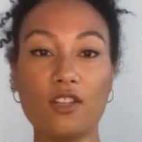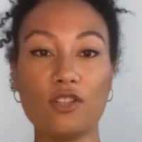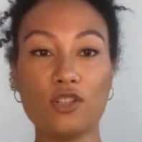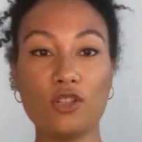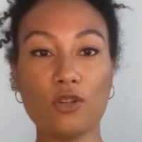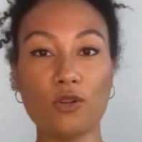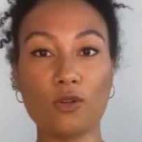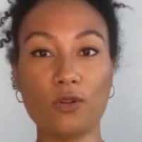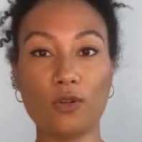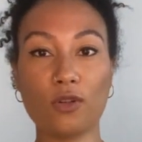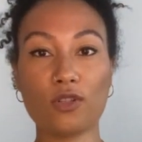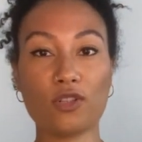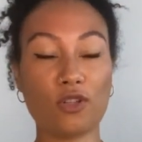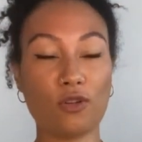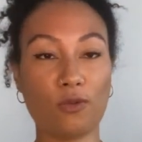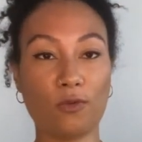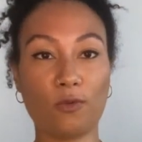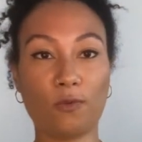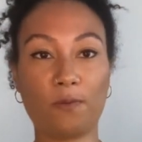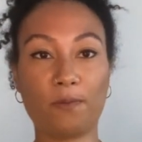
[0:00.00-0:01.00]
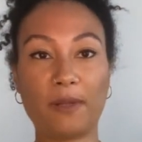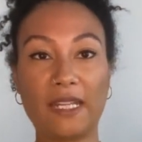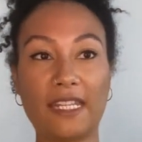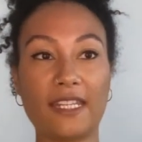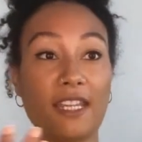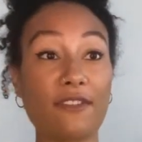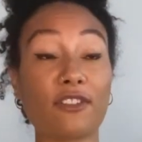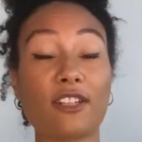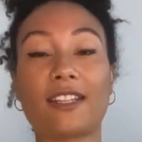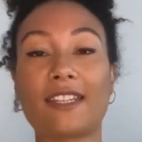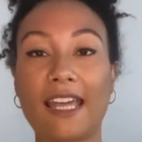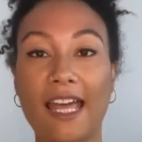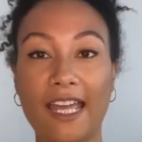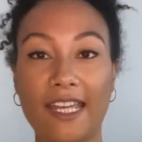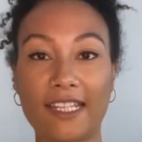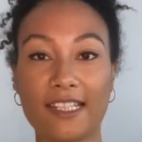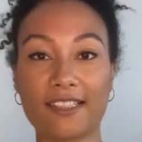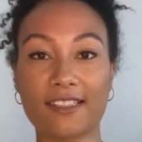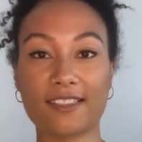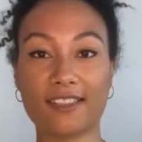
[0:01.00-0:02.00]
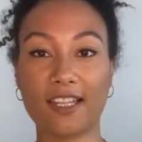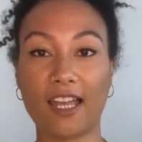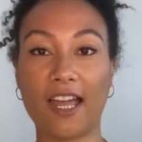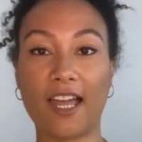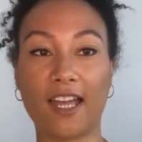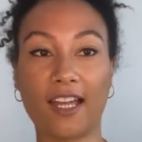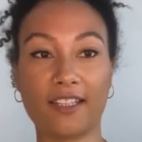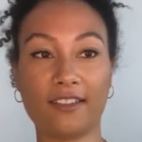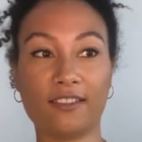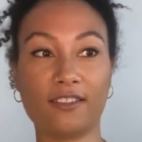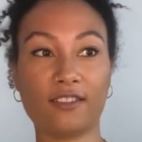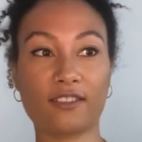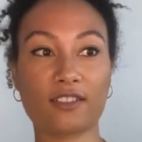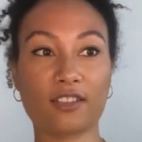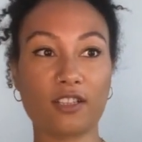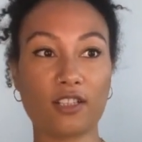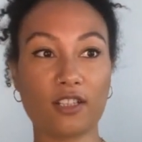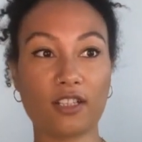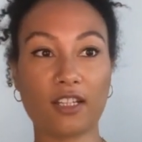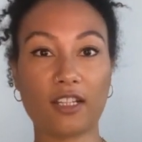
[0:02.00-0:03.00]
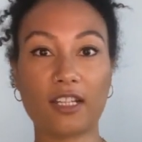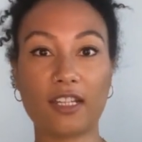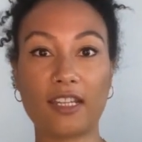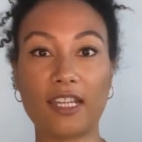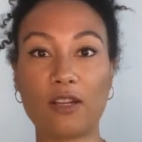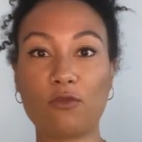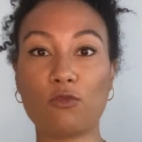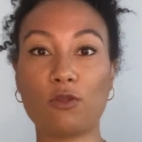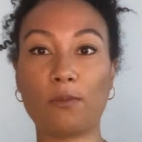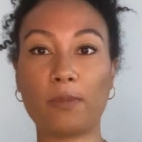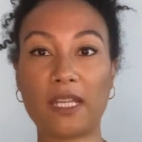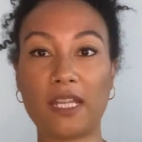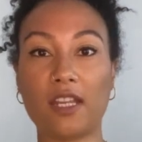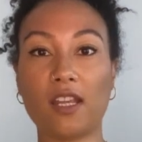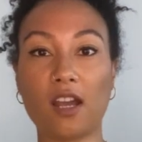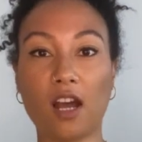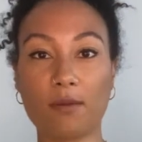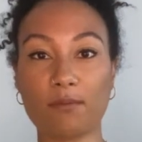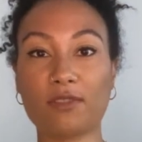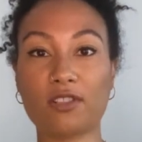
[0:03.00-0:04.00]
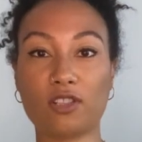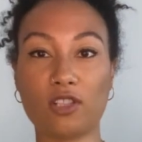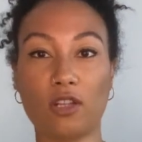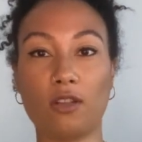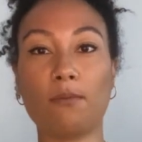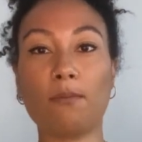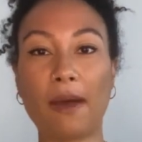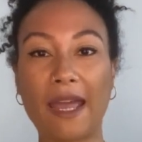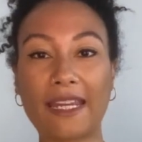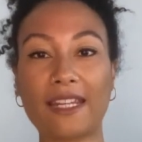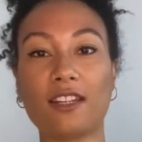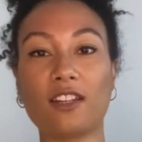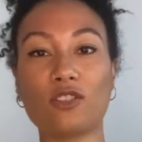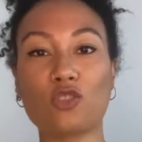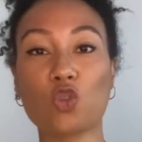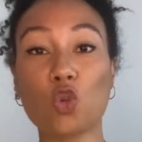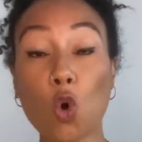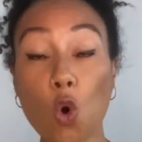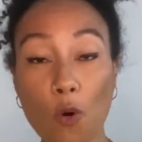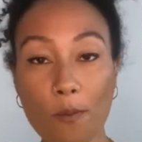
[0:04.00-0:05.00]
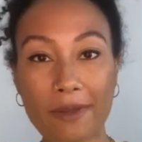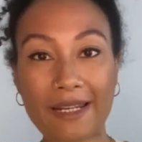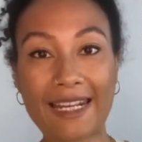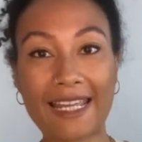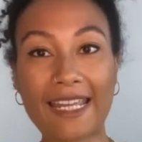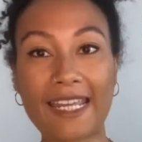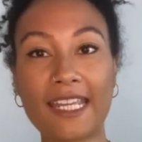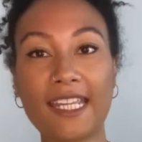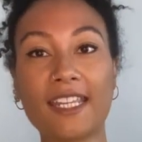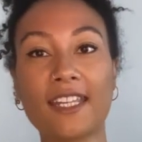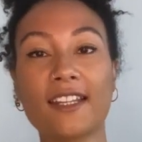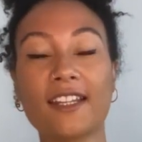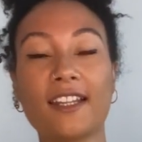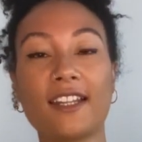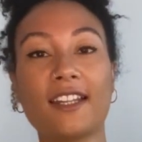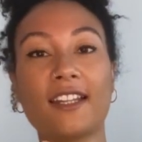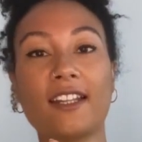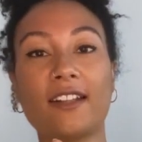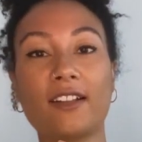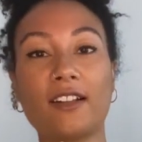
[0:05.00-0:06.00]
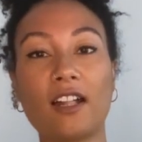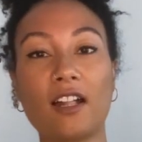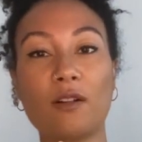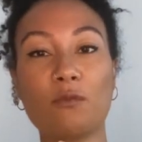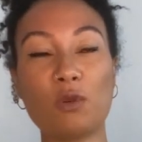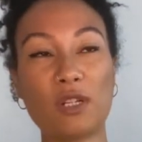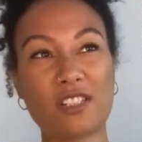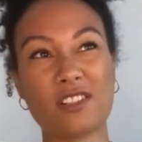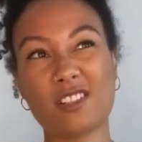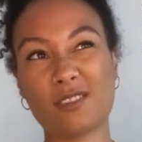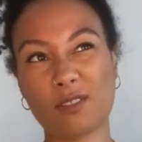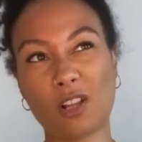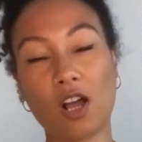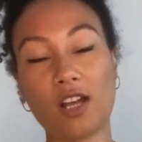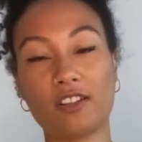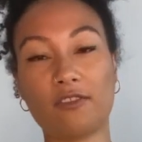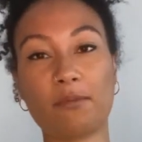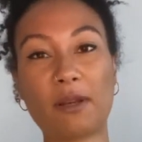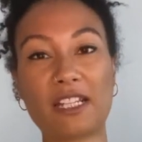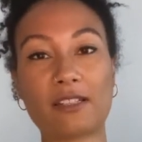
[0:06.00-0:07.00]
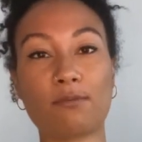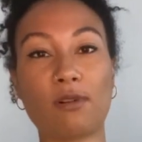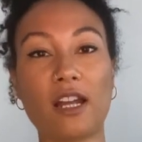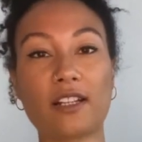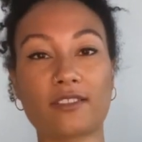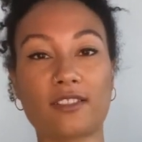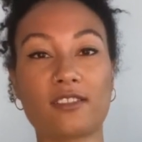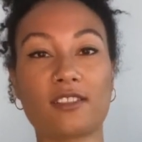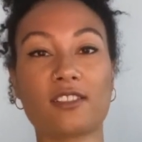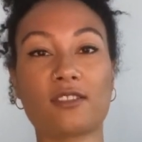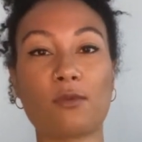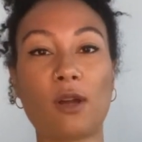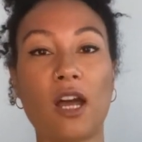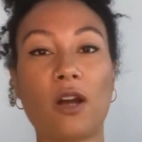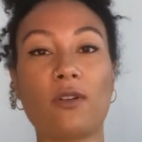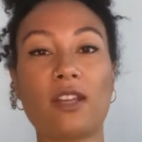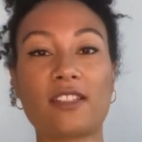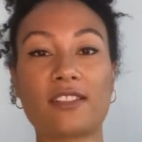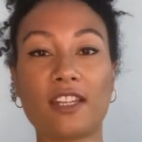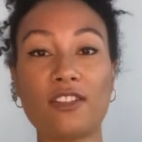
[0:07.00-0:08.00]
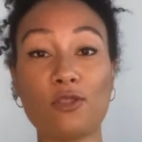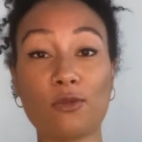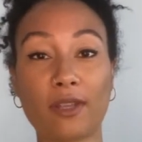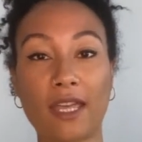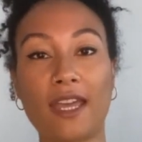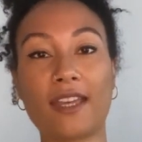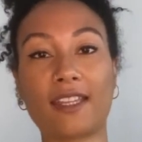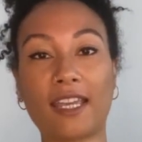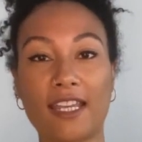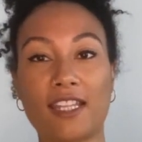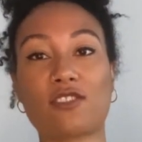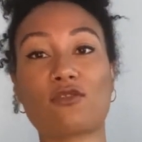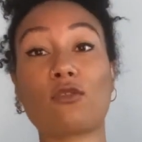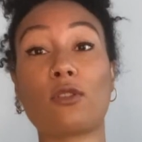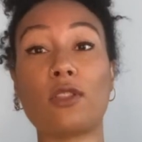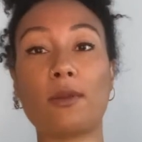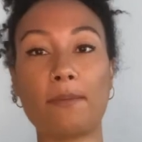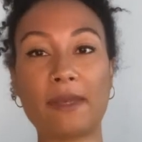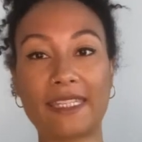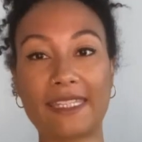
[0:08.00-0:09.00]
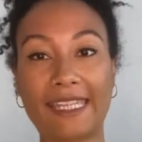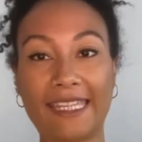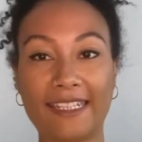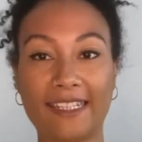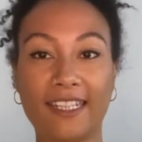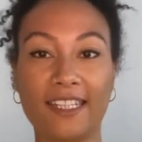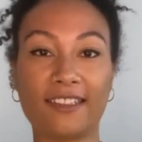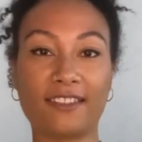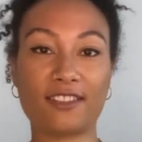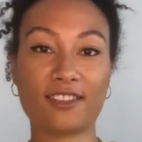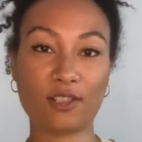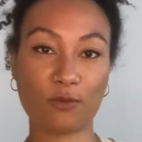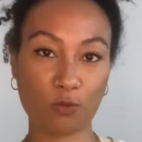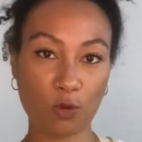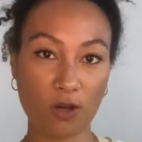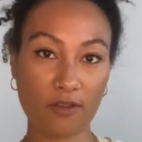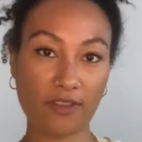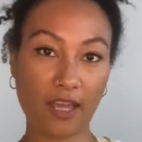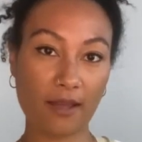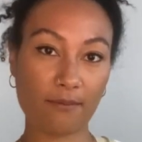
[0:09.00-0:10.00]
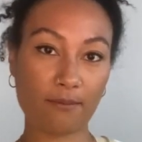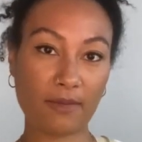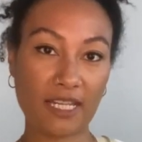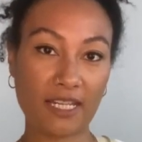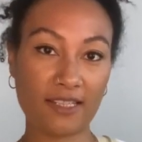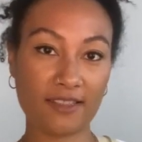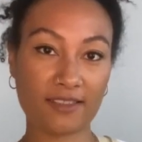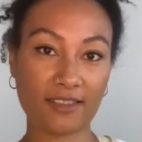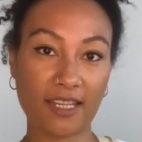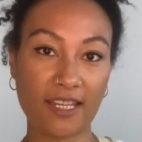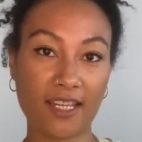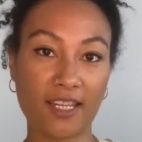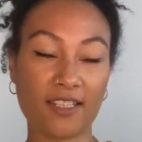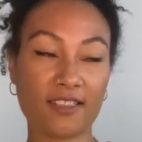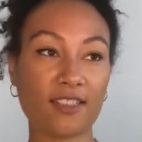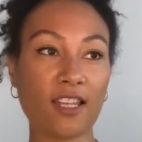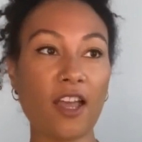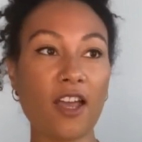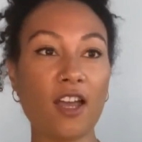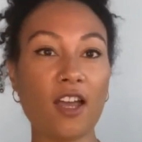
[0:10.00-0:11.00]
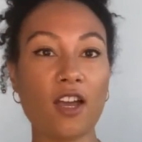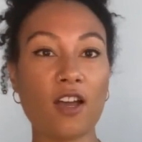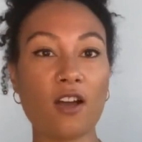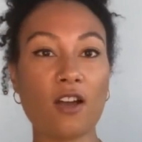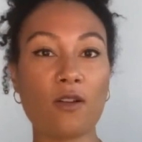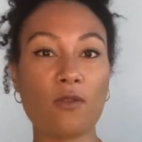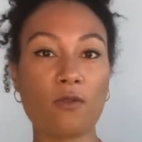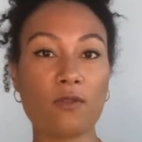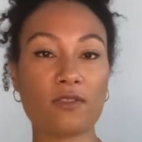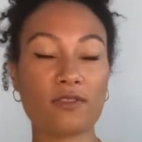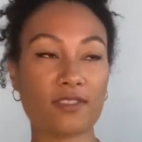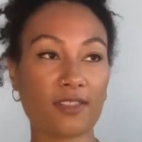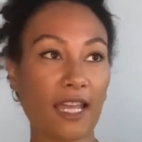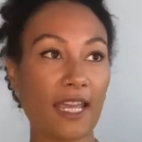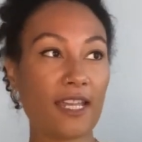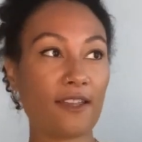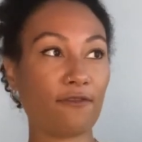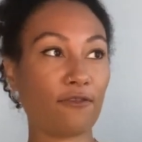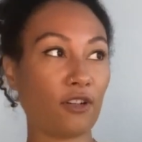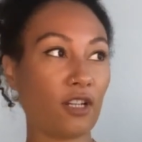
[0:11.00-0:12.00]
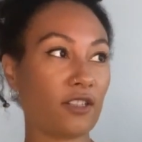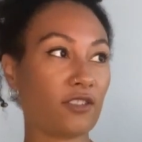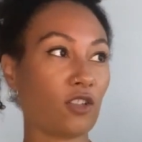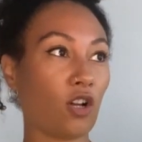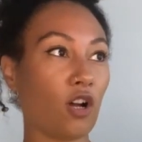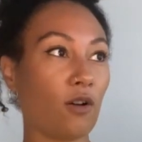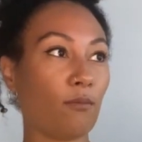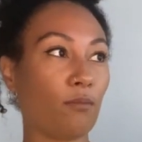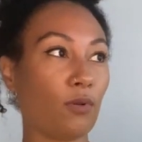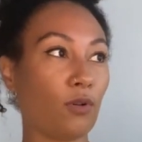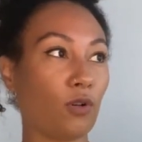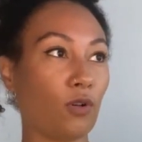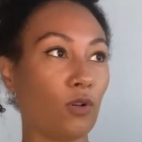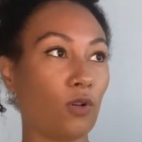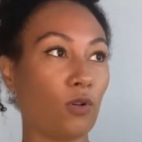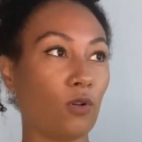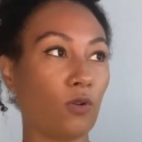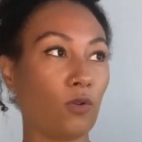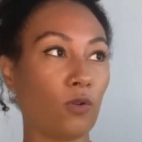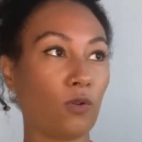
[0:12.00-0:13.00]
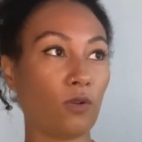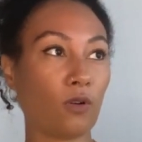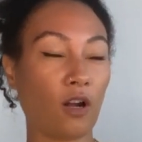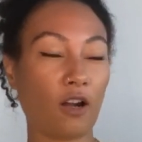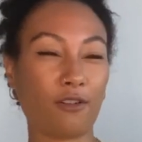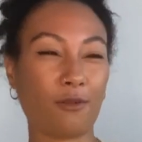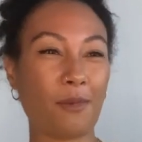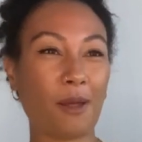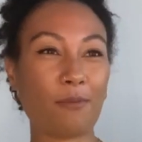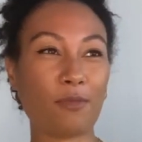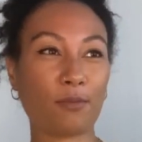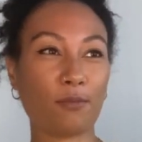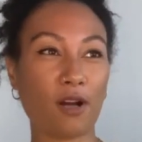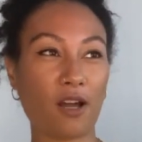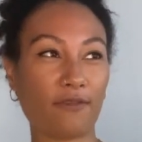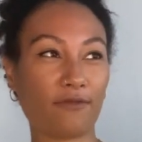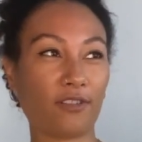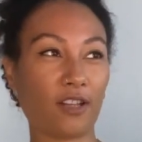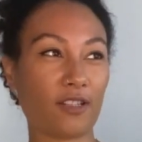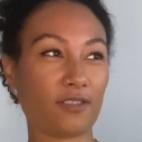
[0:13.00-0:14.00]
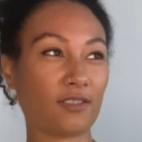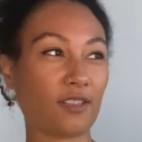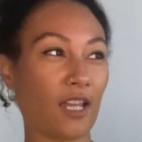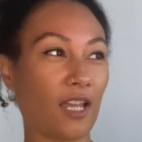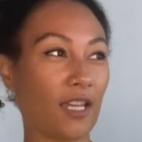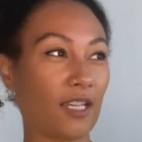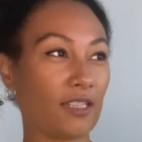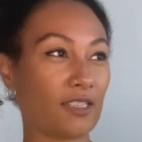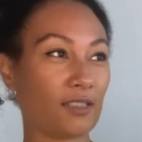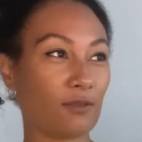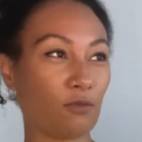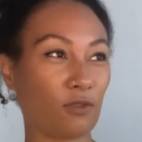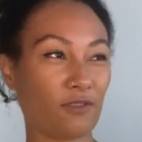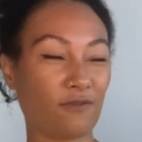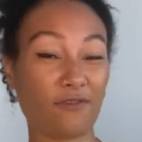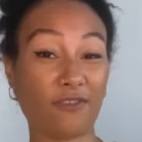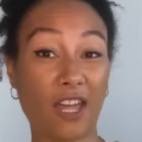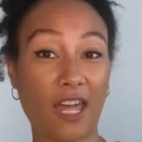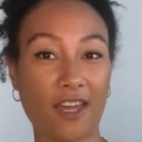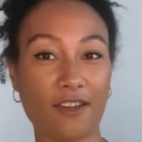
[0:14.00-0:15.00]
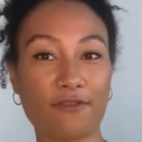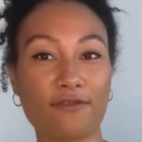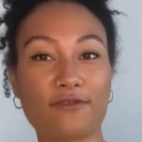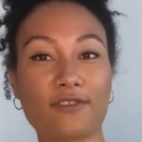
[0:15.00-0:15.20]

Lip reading: you'll be given a case, and it will be up to you. Normally, and which is kind of best practice as well, is that you'll get a case from the beginning. So what that means is, say, for example, I remember my first case was theft,